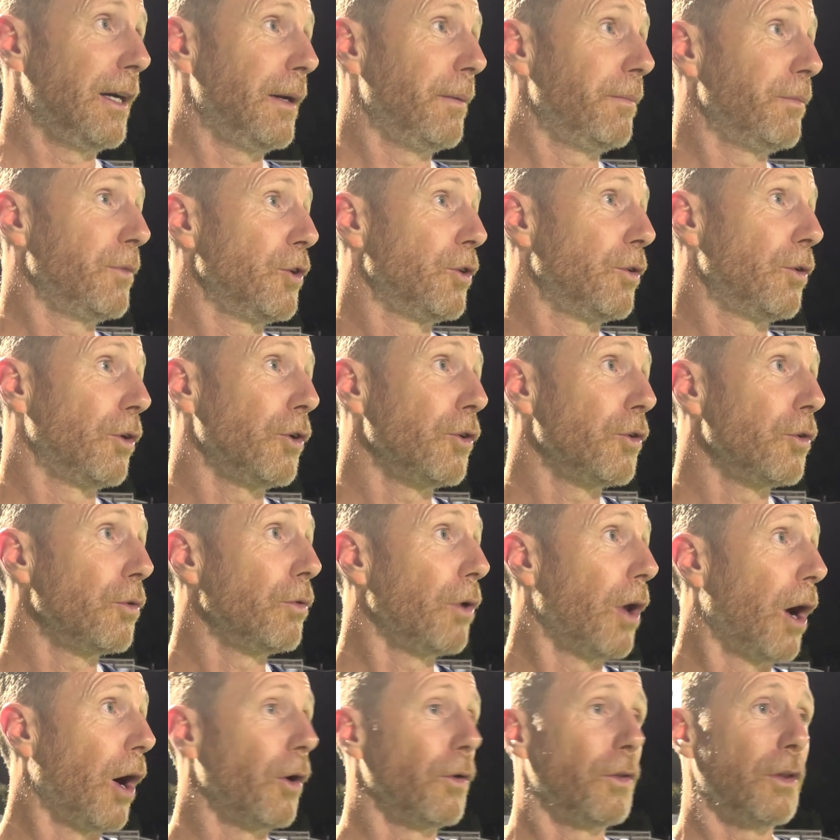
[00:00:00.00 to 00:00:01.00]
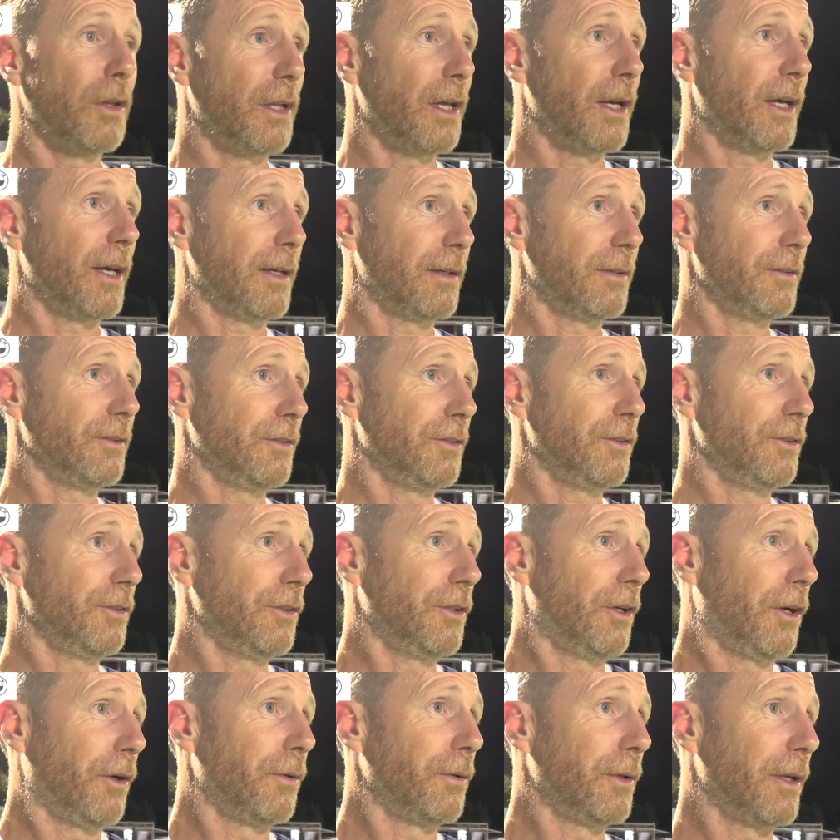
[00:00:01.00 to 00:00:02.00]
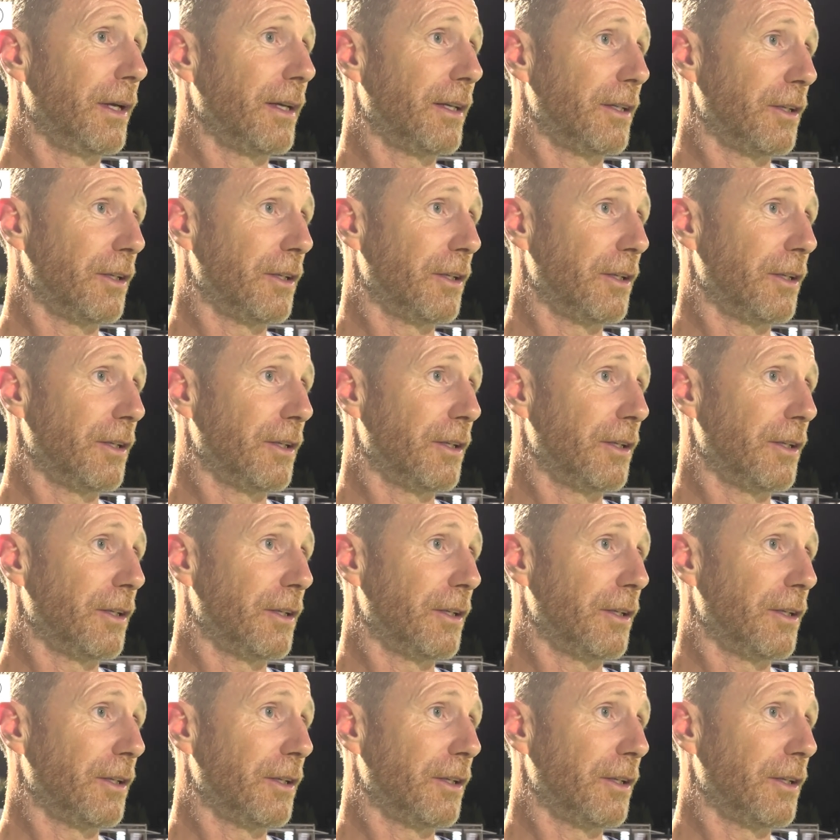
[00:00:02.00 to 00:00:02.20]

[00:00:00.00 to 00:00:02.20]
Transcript: you know that they're